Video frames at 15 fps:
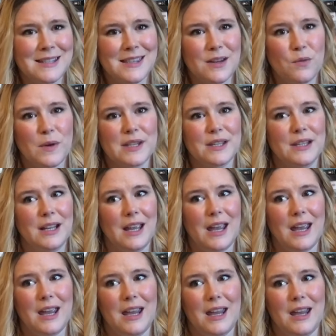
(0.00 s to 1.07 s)
There wasn't
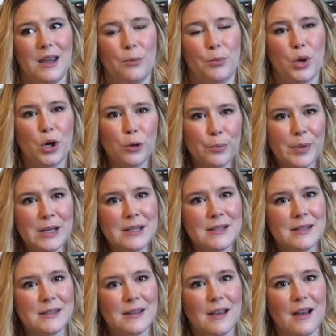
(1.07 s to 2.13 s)
a
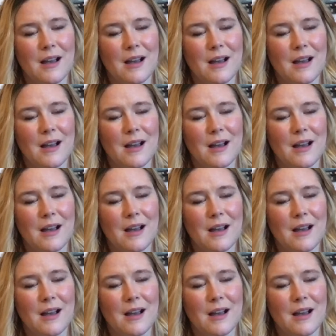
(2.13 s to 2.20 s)
purpose